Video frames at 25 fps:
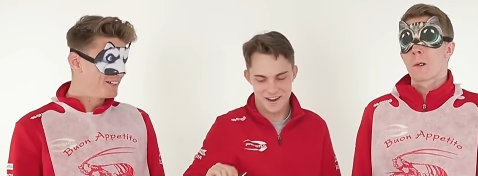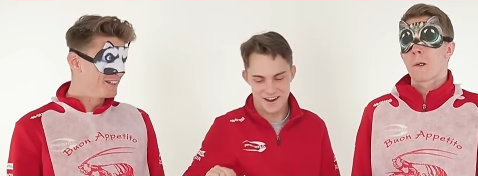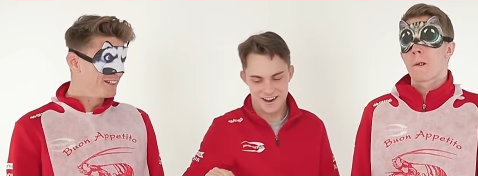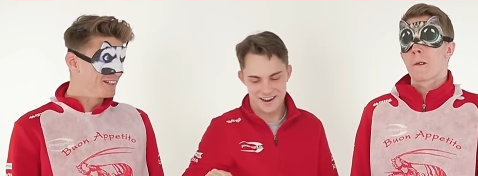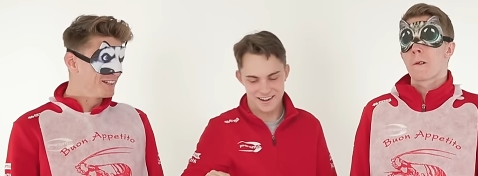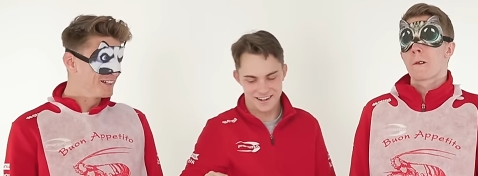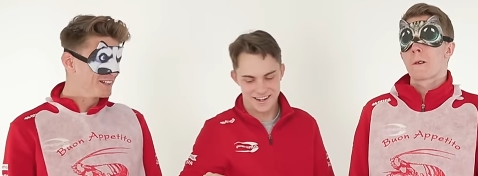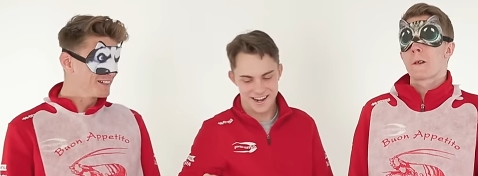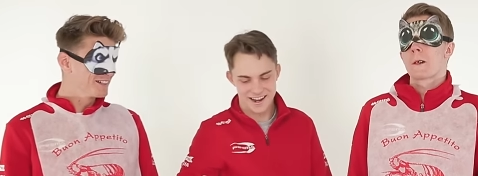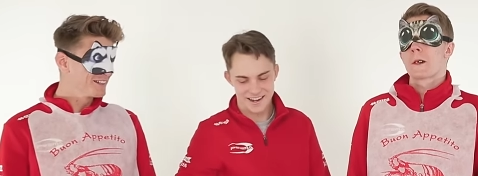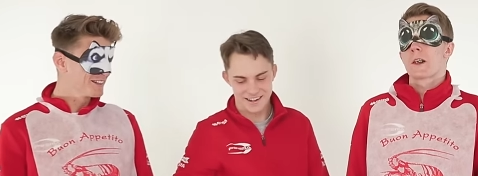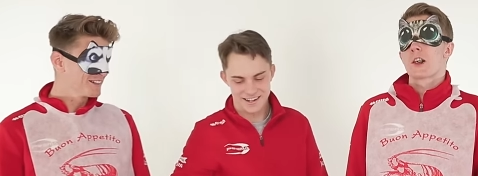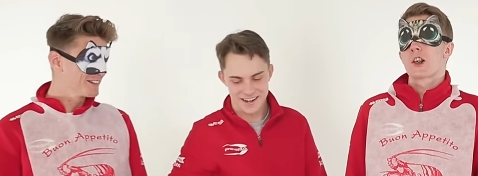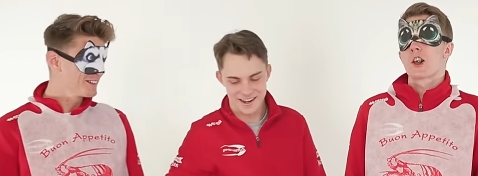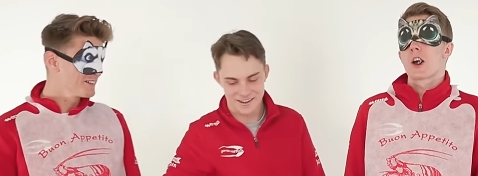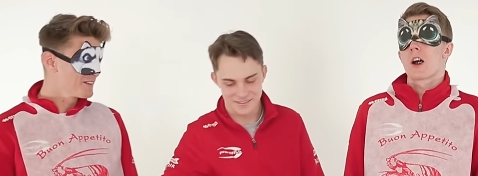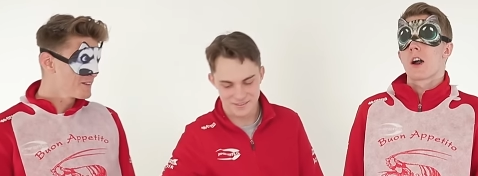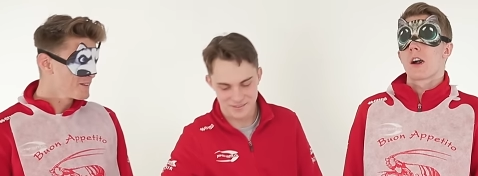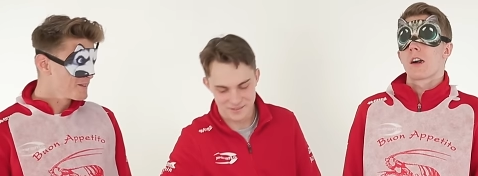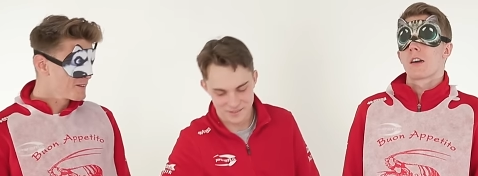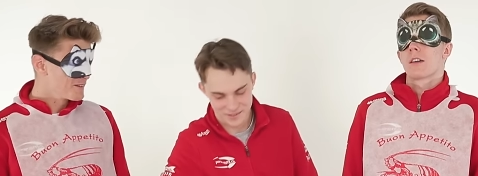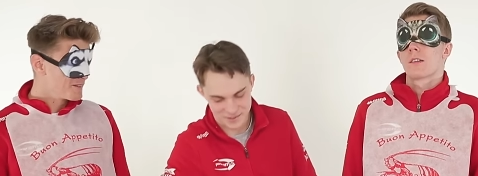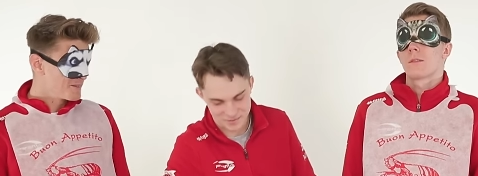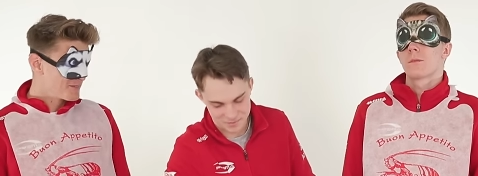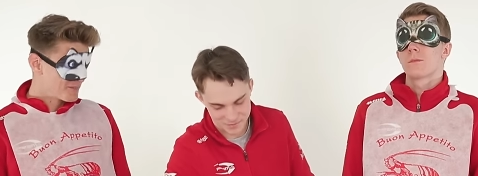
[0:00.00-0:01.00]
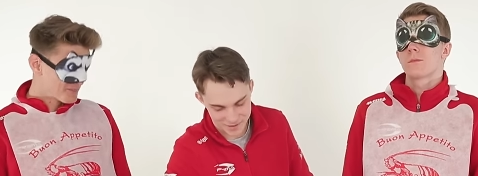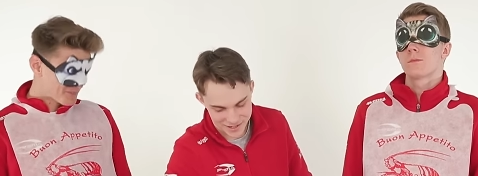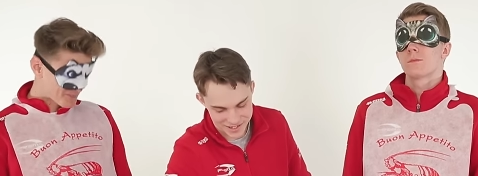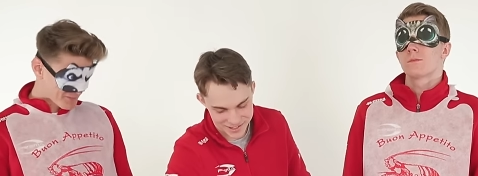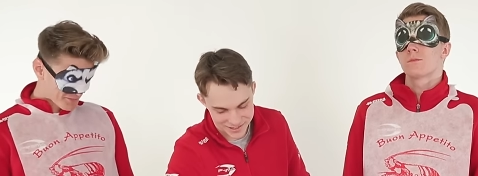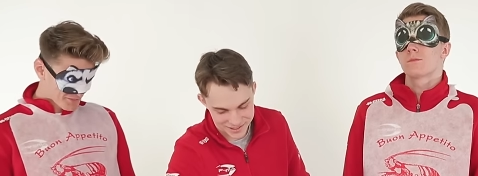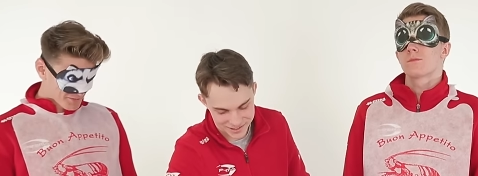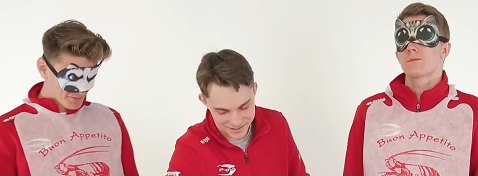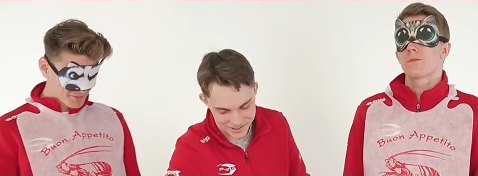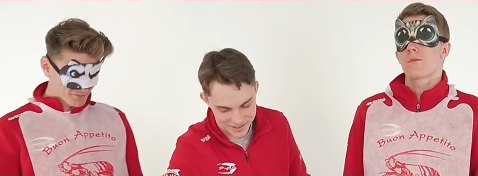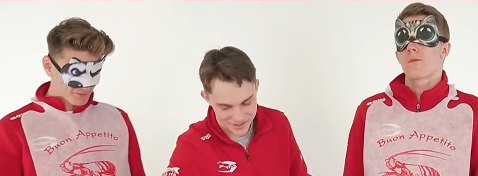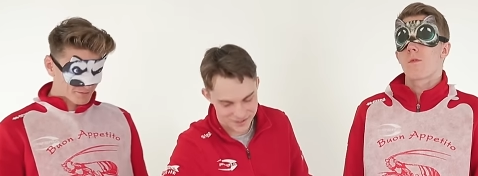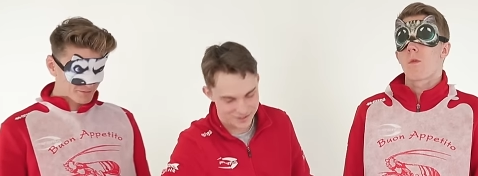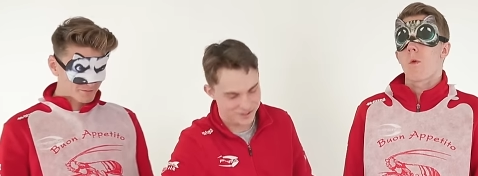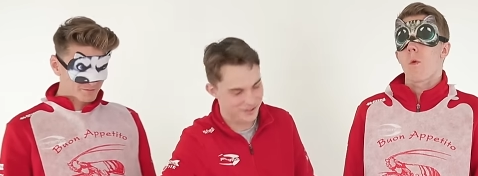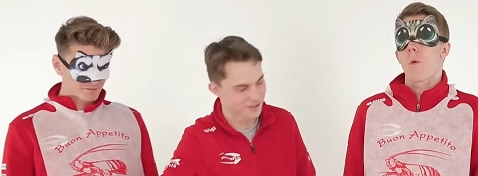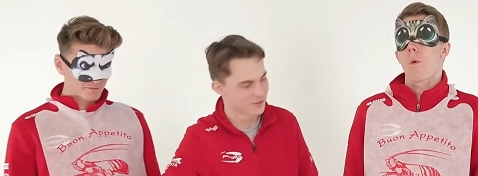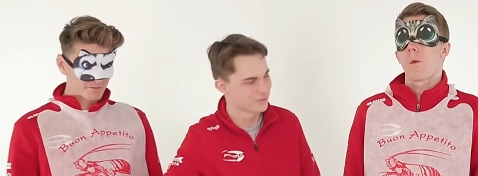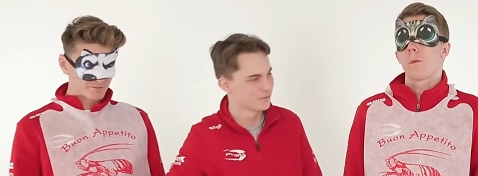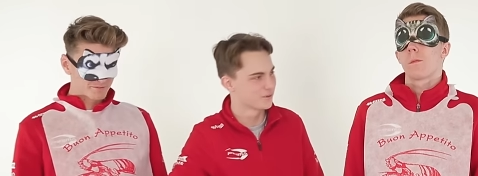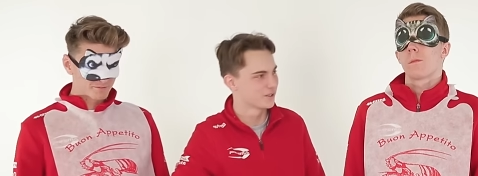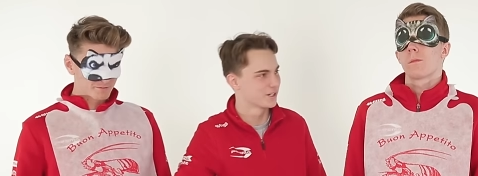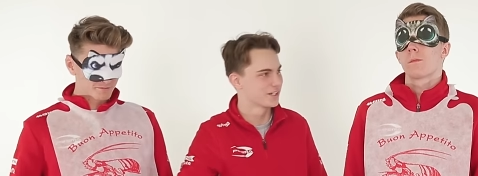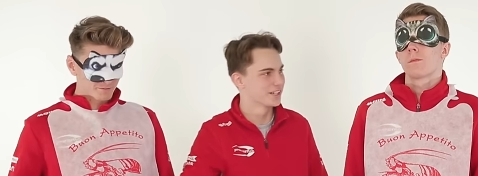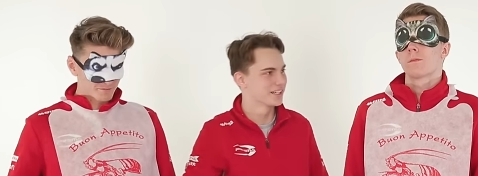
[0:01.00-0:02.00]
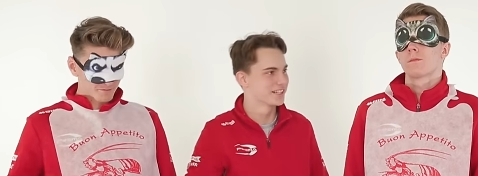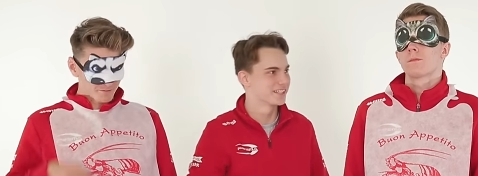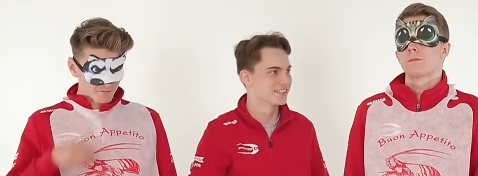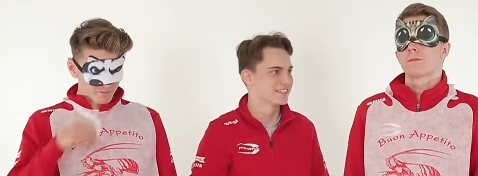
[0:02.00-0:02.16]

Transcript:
Speaker 1: Alright, now you have to explain to Logan what it